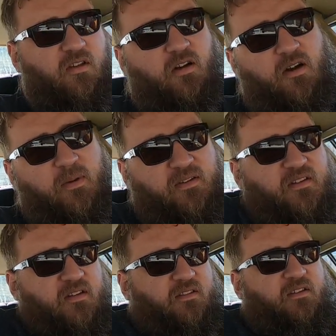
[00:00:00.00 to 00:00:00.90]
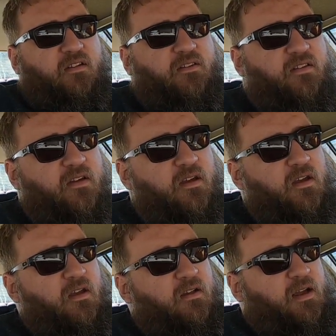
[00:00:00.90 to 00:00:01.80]
other car you might see in this series. A
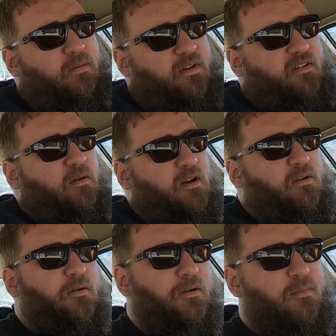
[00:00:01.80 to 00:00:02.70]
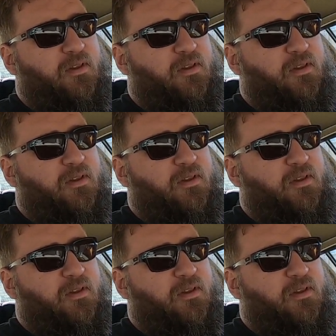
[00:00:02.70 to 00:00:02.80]
couple things I want to do to her,